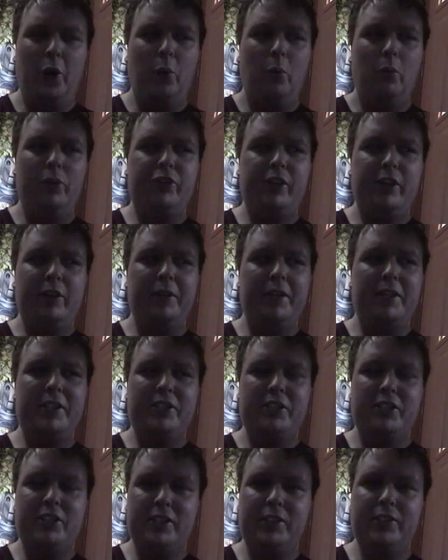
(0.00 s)
Was there a
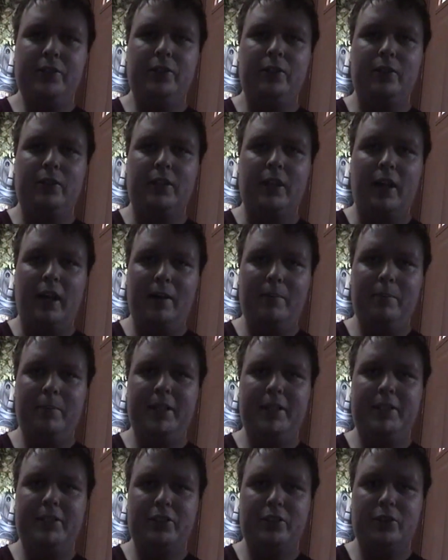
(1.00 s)
single
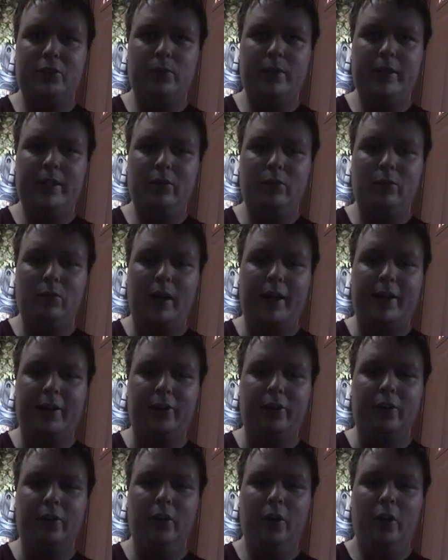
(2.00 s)
competent
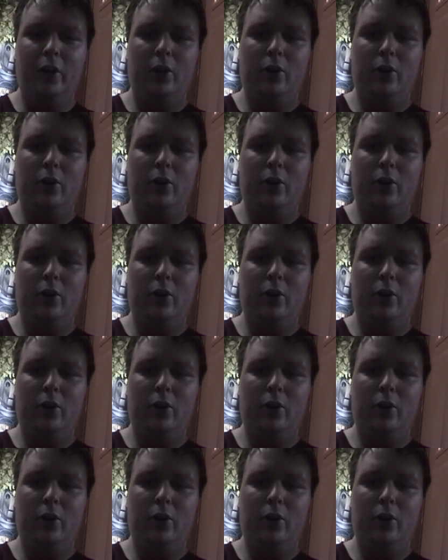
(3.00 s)
screenwriter